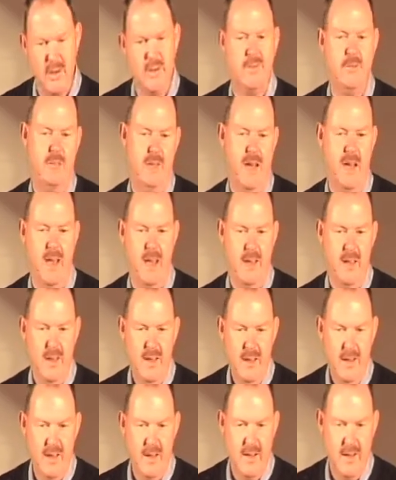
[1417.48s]
to say
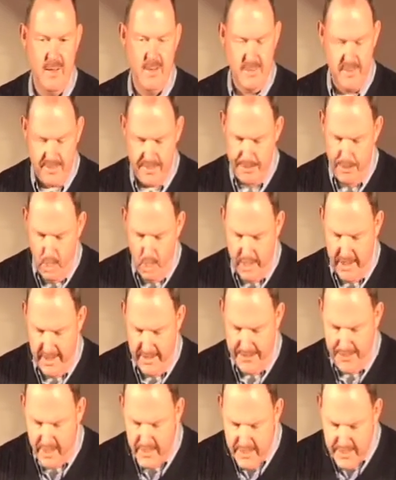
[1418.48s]
uh, this morning.
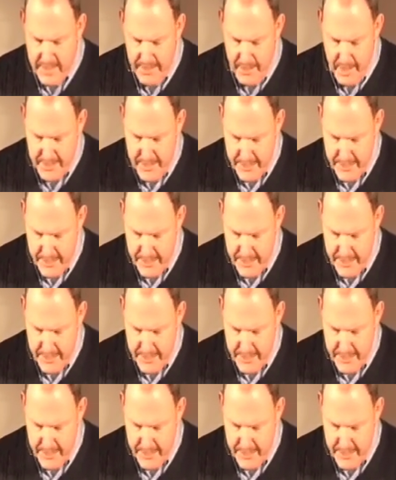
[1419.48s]
First of all,